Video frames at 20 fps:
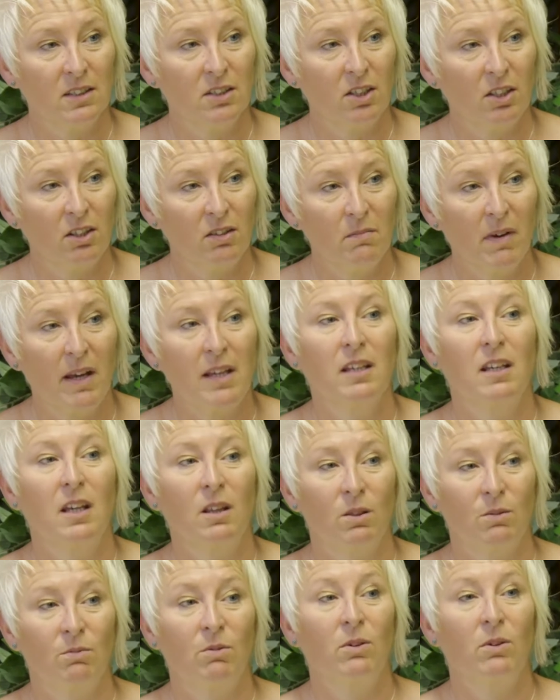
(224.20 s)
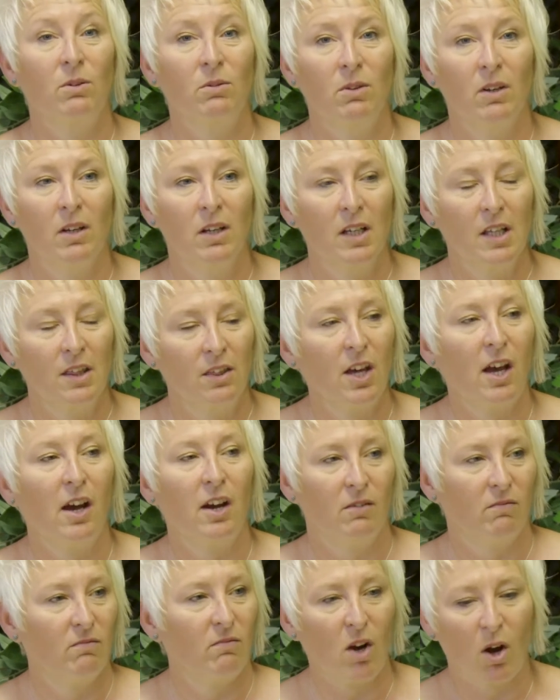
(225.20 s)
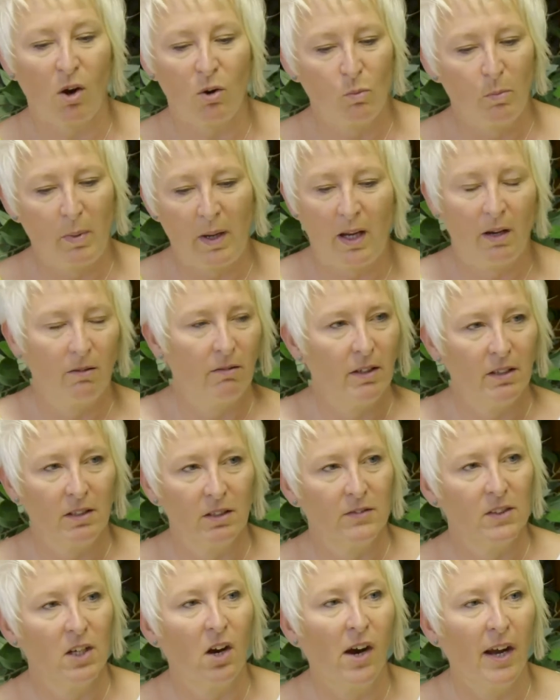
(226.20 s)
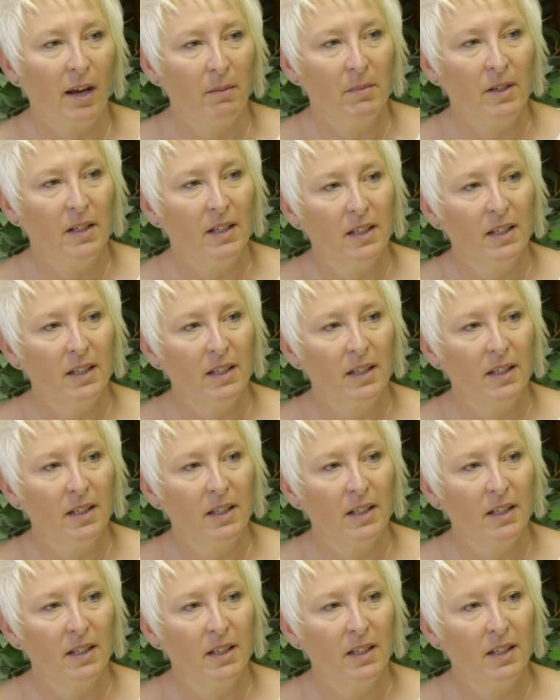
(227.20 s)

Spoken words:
to make it through that whole period of time.